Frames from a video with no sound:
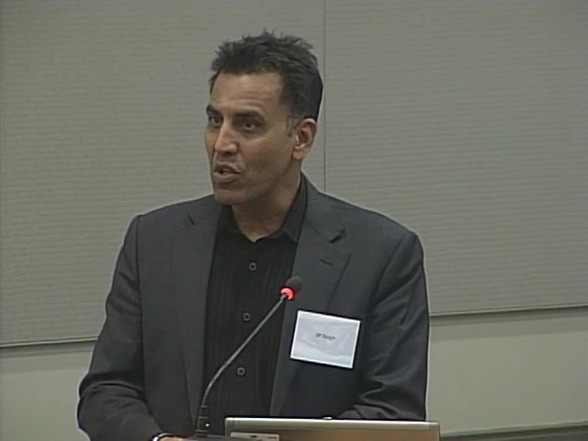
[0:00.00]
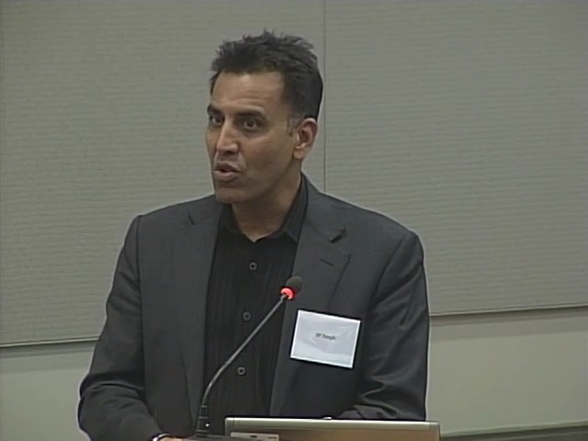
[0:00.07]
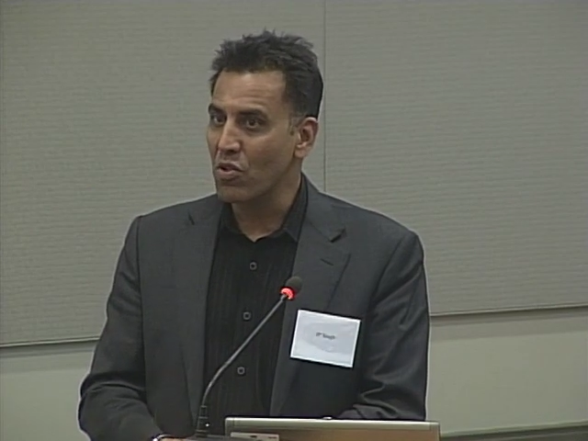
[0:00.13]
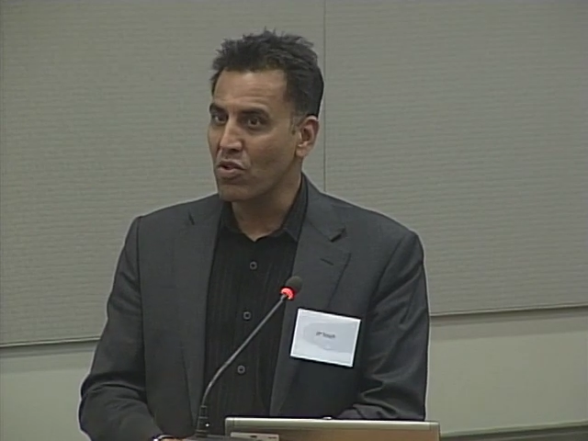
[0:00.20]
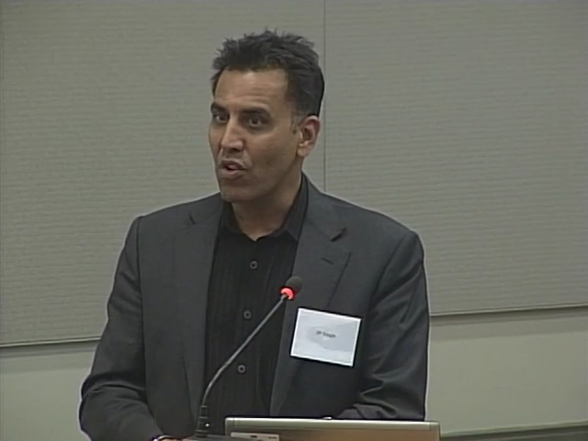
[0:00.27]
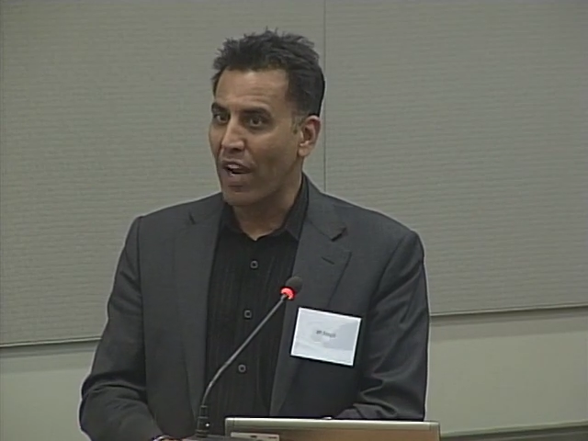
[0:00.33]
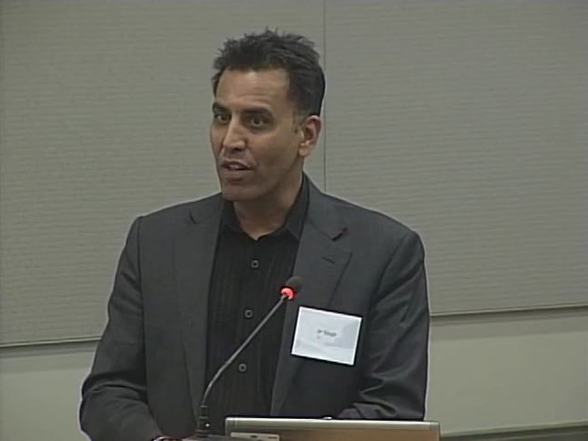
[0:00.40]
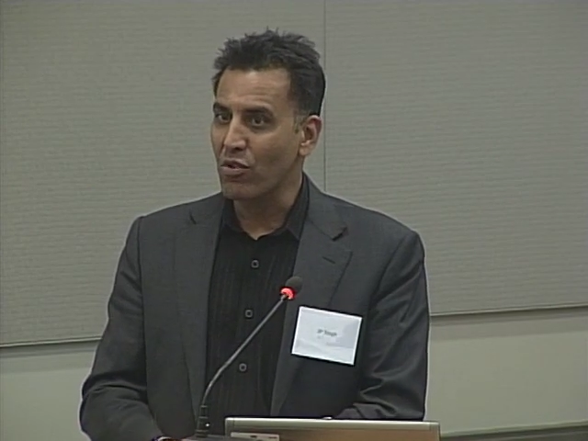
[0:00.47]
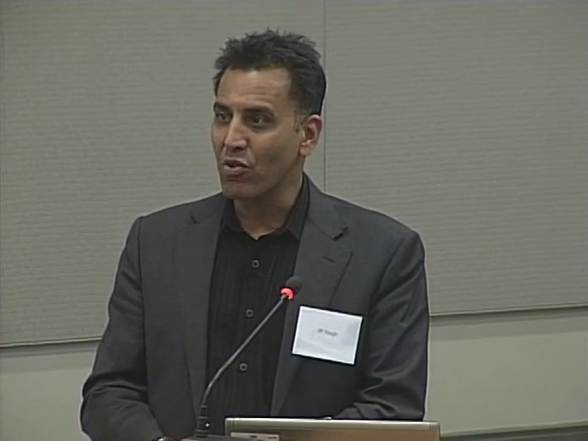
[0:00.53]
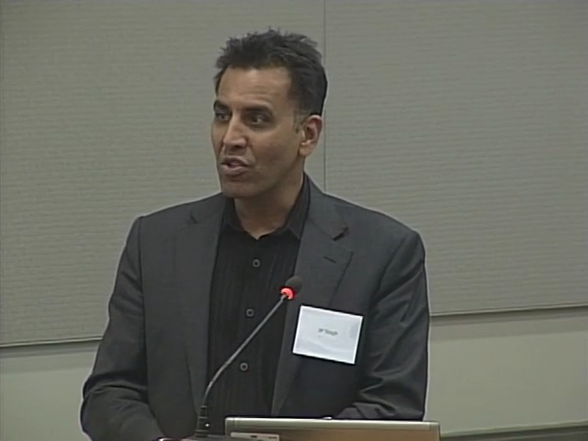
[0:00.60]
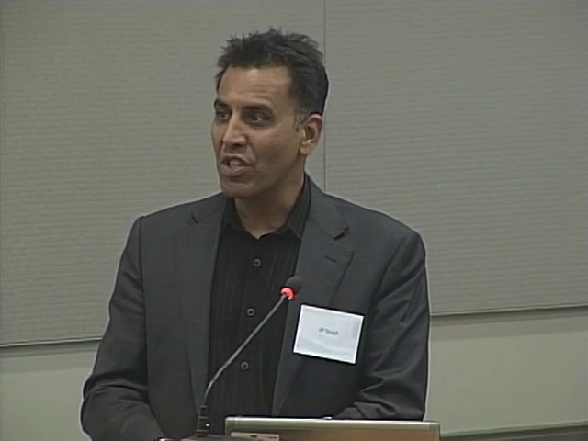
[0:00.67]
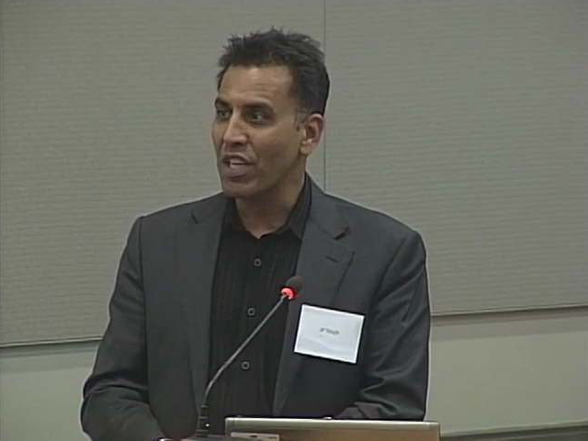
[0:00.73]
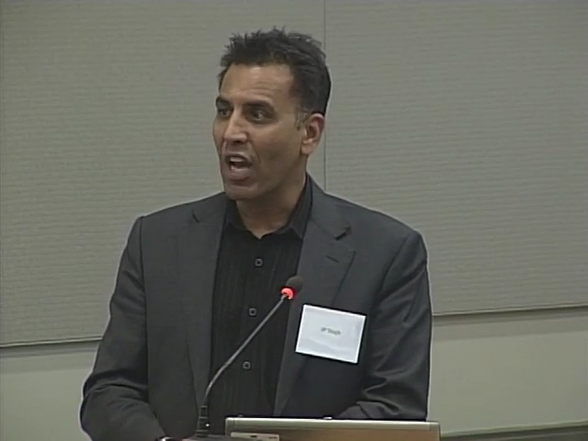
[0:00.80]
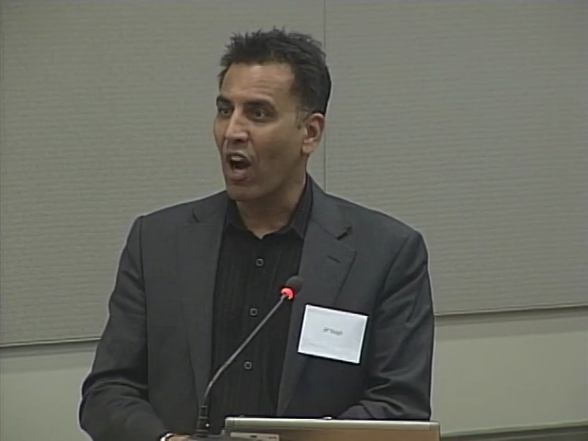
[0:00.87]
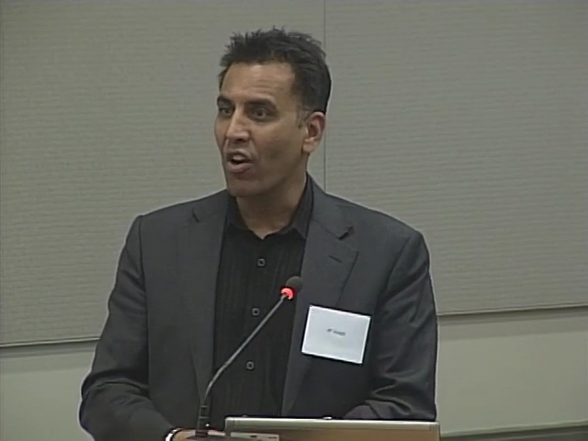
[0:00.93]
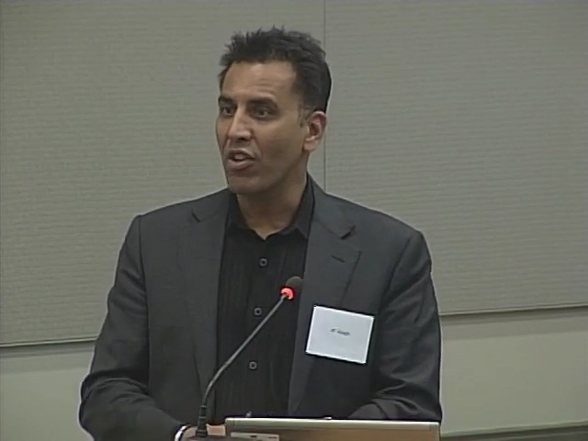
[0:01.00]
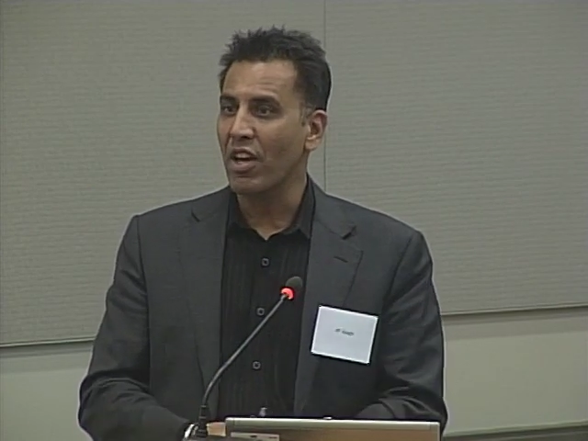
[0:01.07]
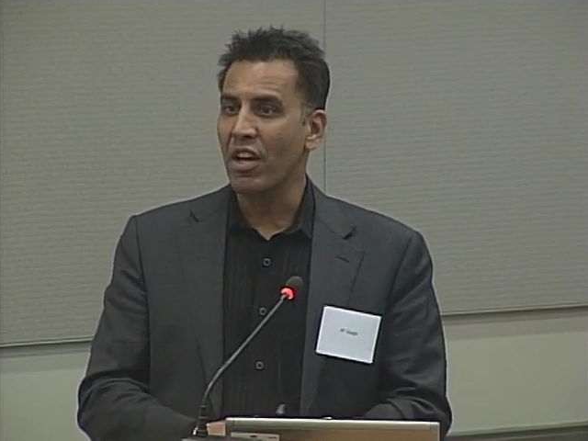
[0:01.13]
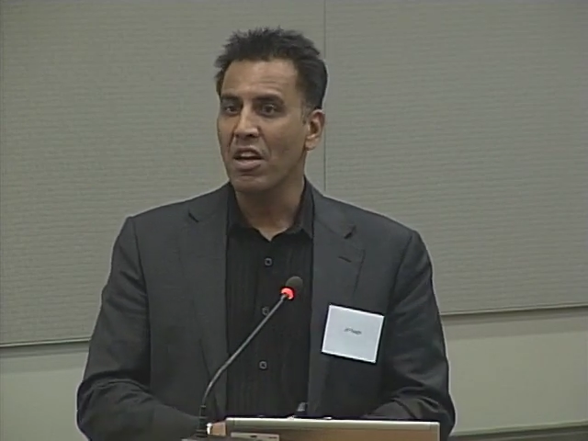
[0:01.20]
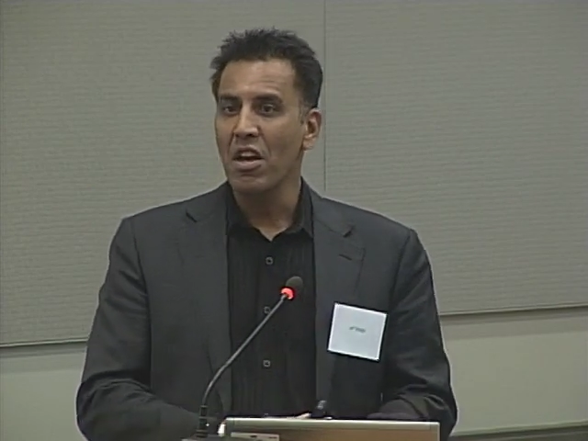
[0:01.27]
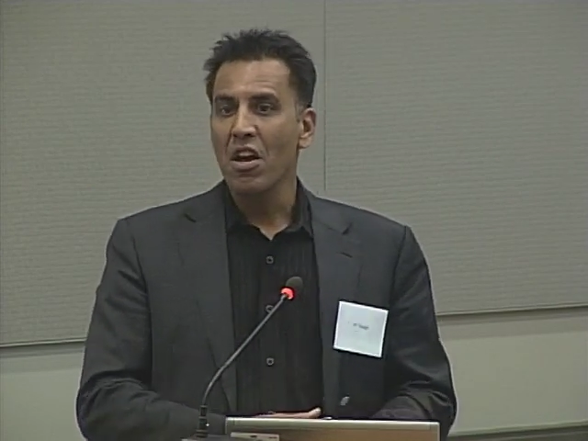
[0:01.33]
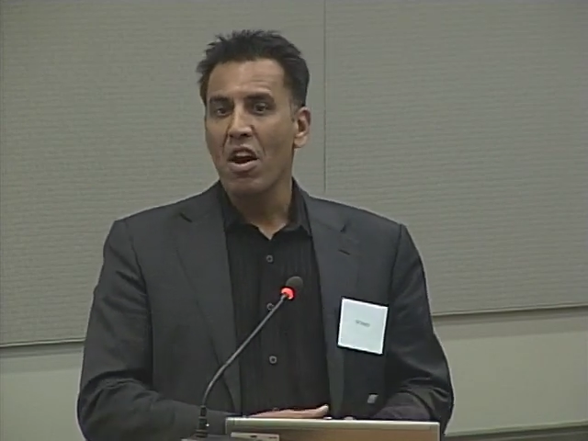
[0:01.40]
so we should try to see
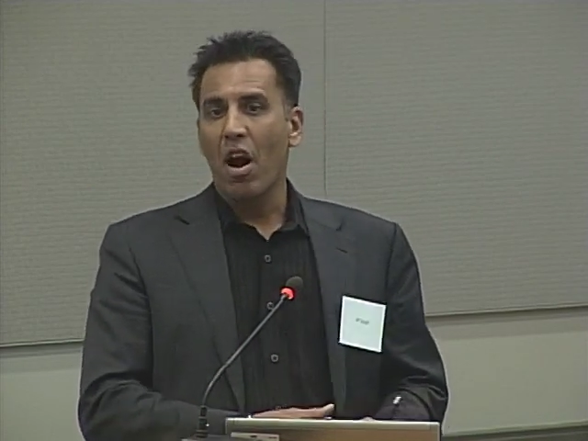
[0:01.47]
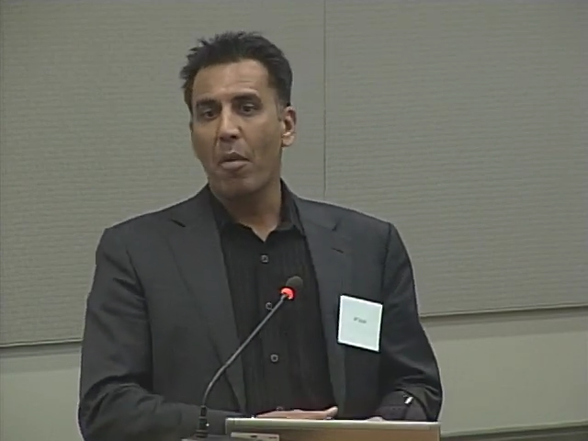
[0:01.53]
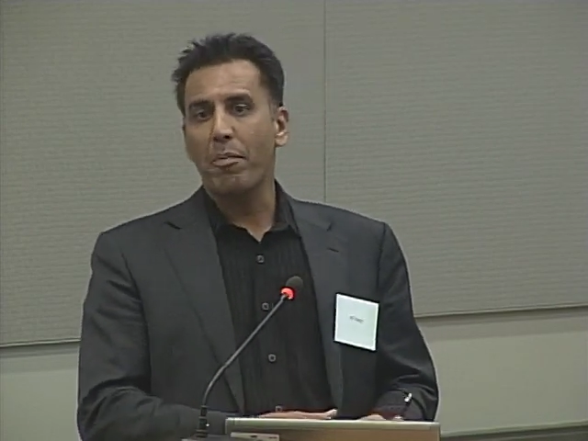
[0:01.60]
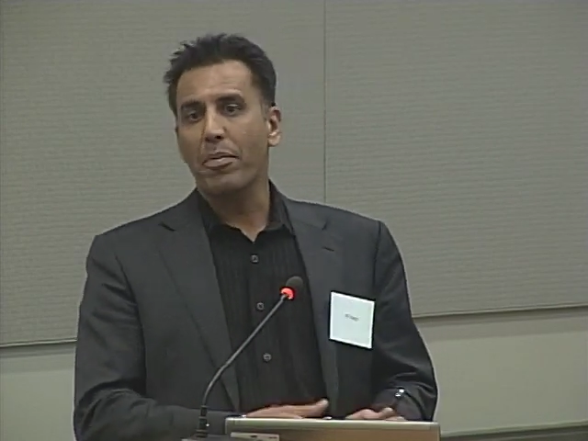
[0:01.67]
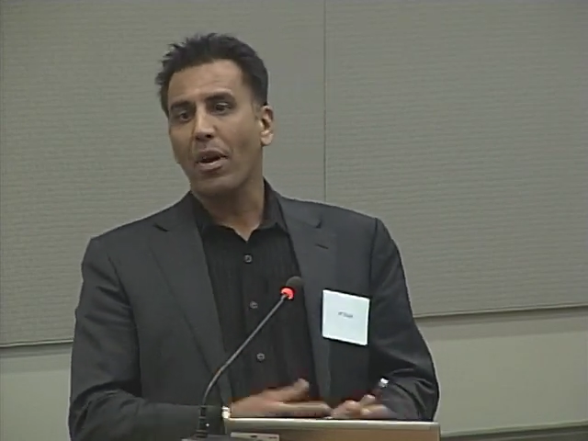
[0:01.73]
how they